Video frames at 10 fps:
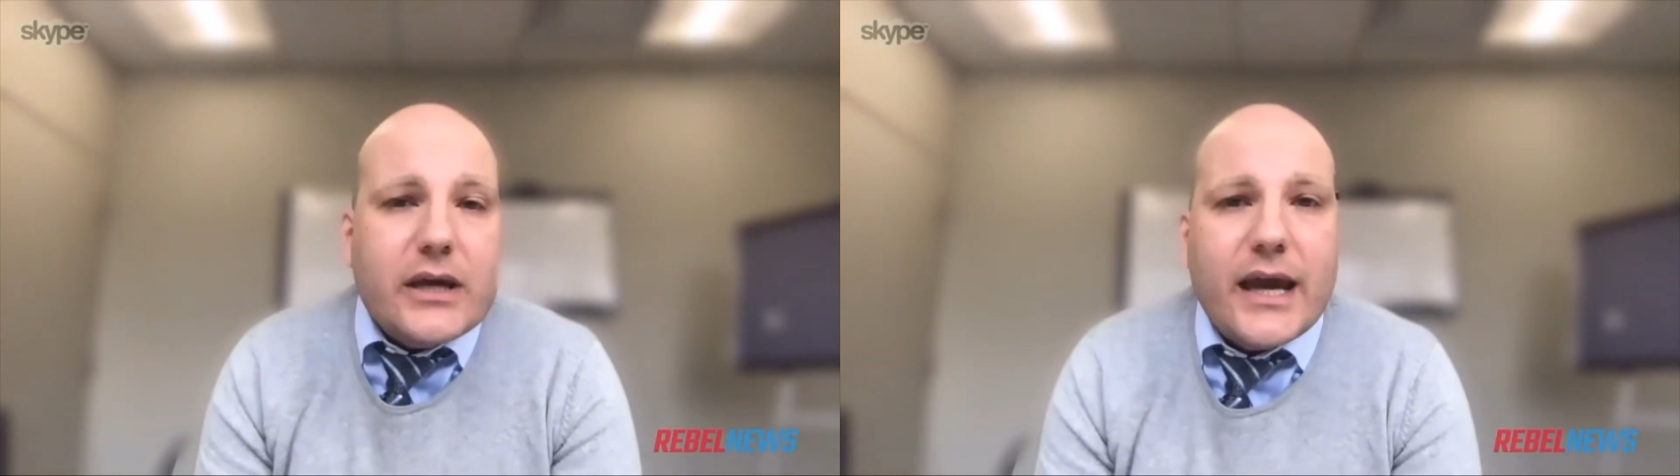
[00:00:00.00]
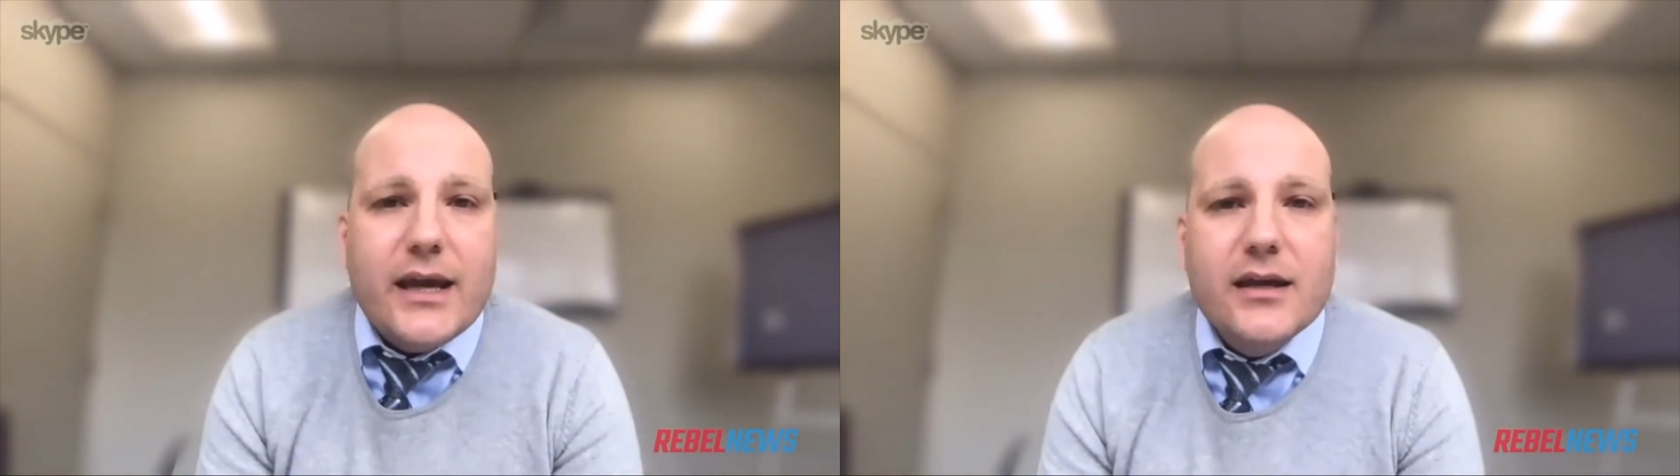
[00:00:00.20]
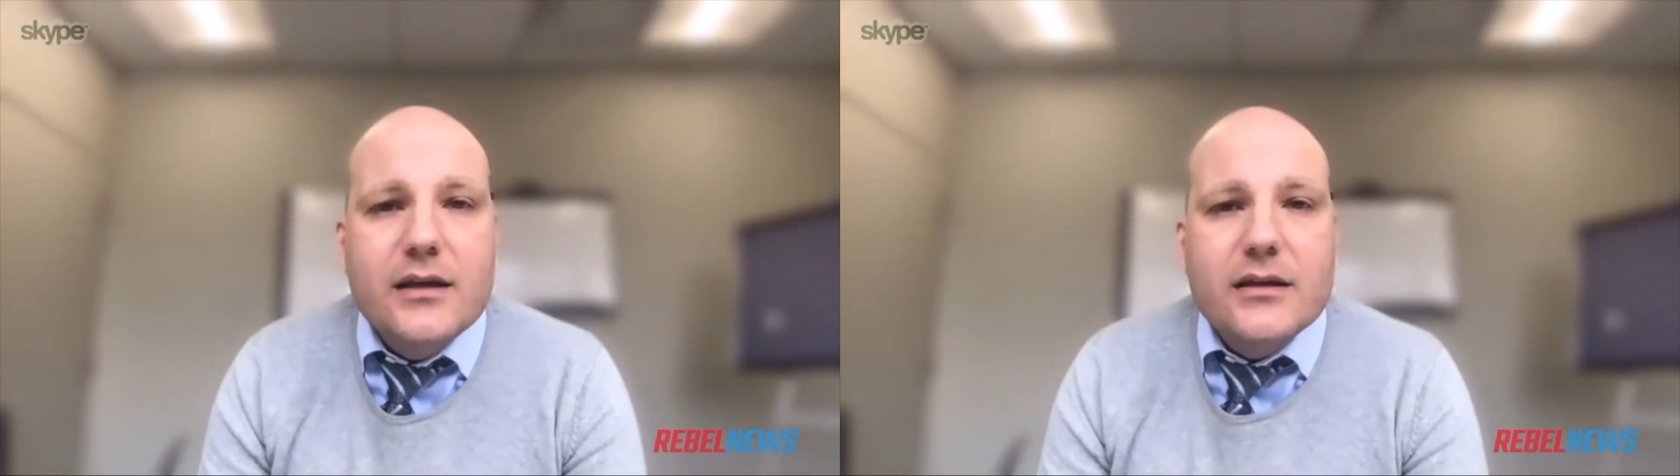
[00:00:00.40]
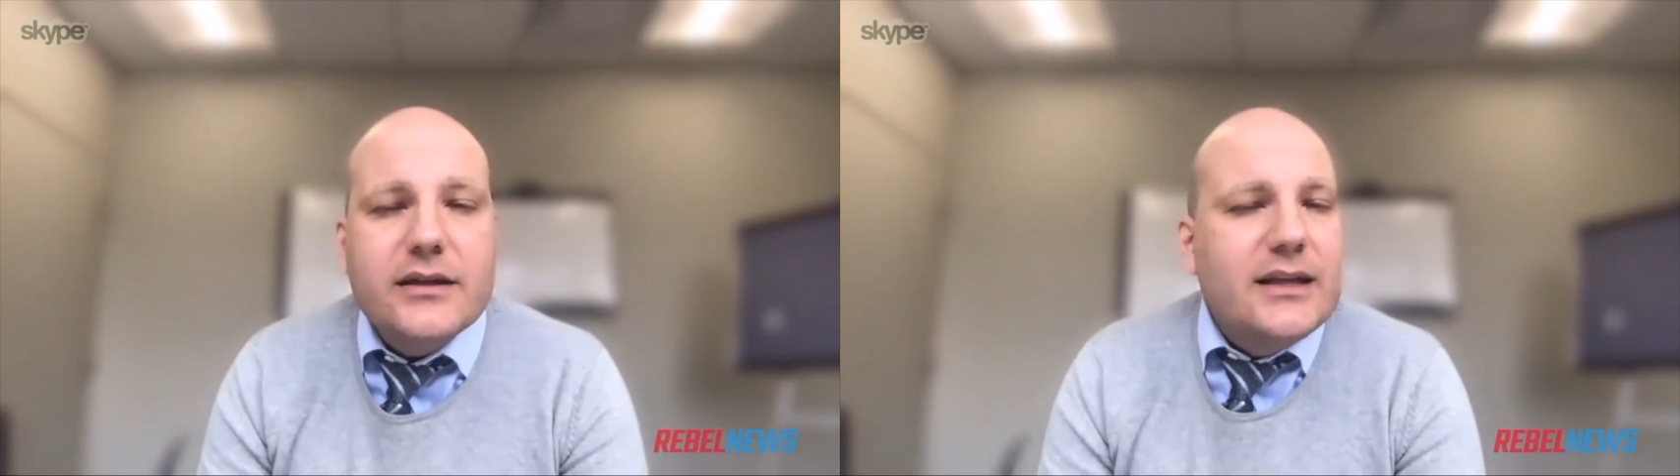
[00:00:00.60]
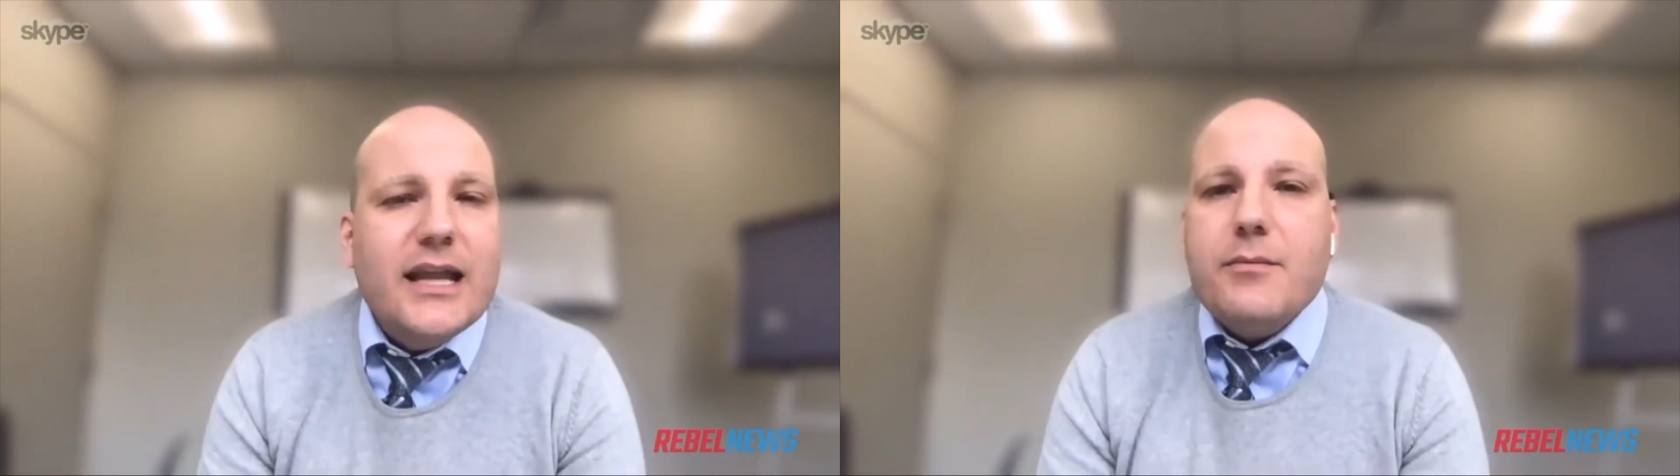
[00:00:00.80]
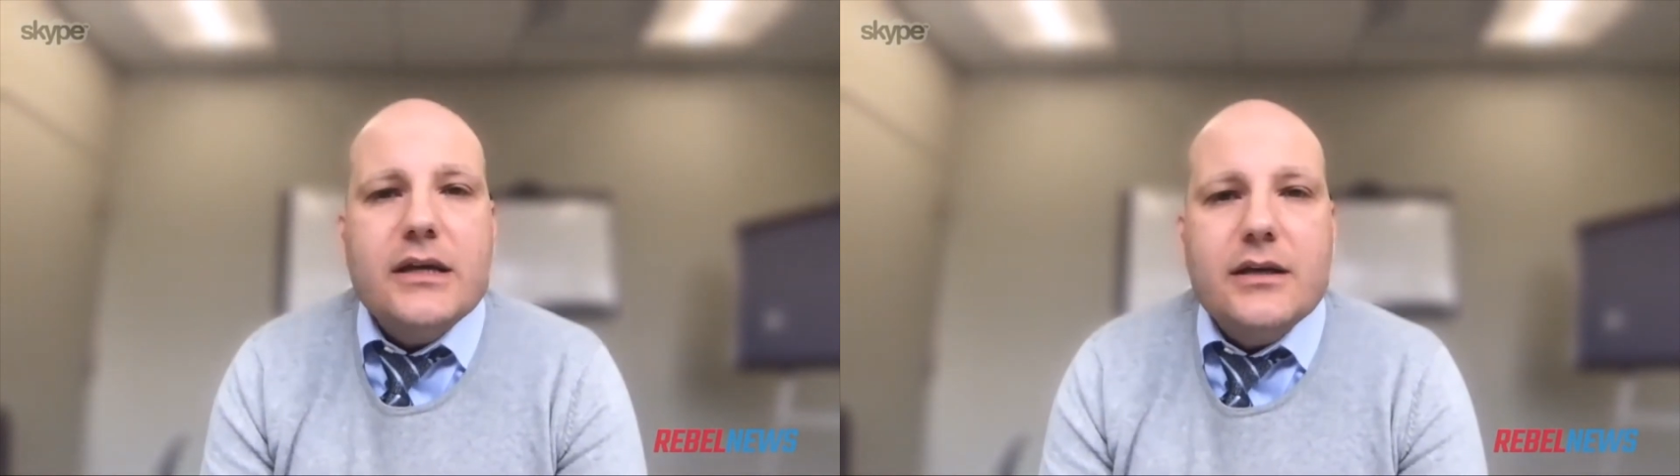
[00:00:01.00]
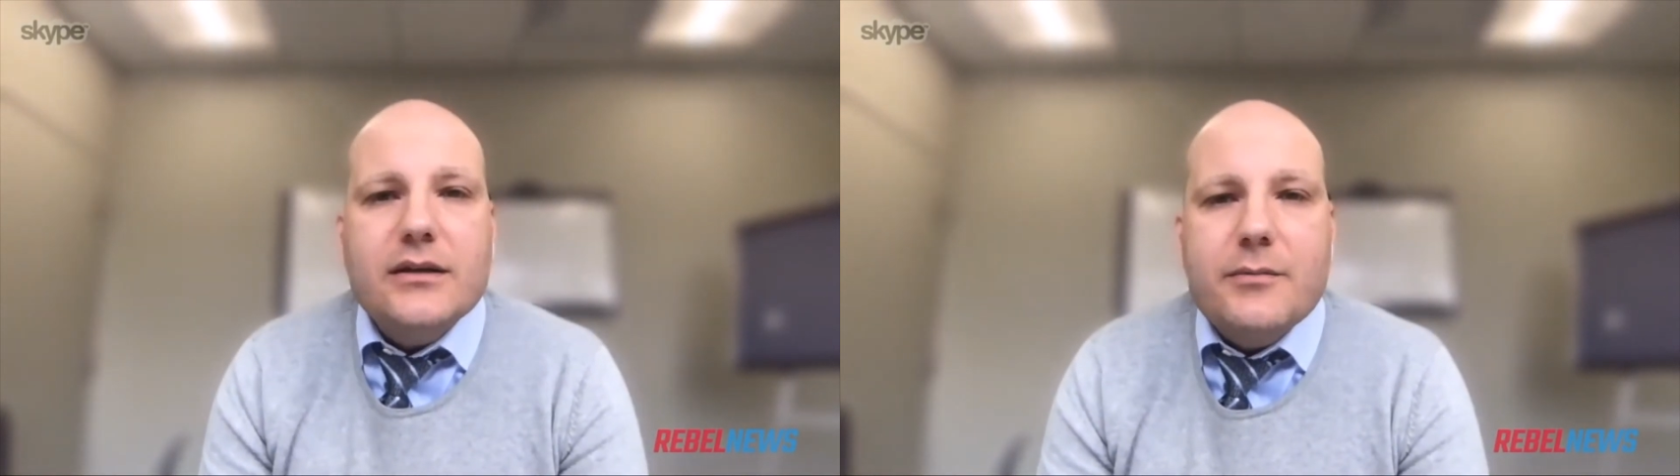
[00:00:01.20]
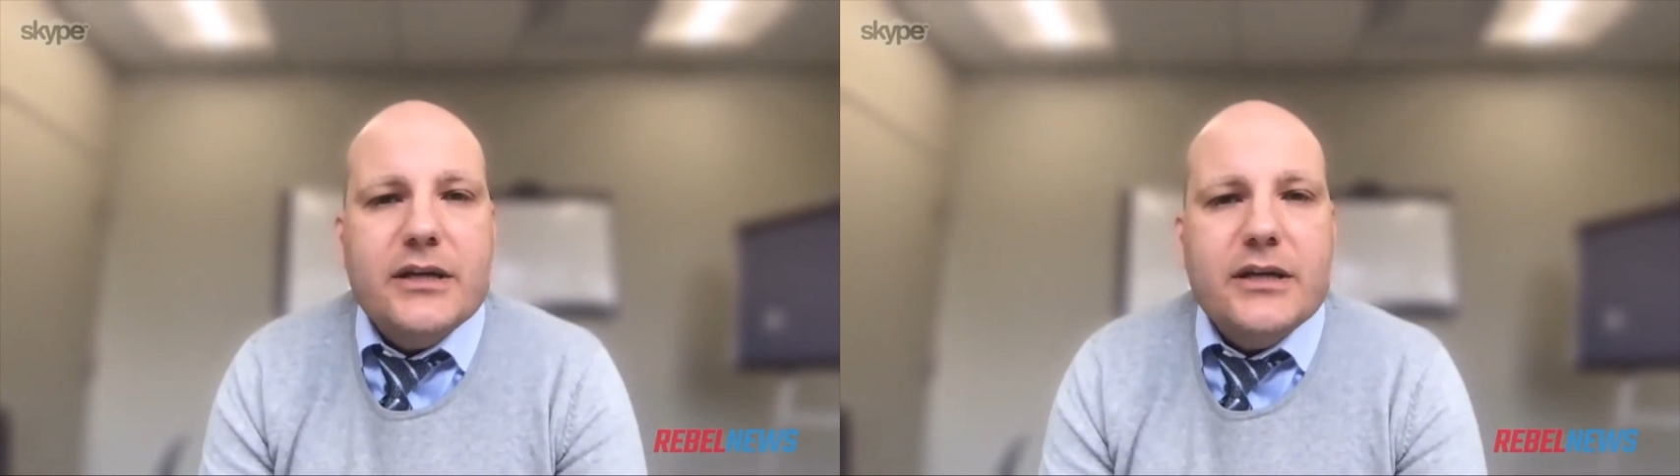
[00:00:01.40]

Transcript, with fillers: Okay, then let me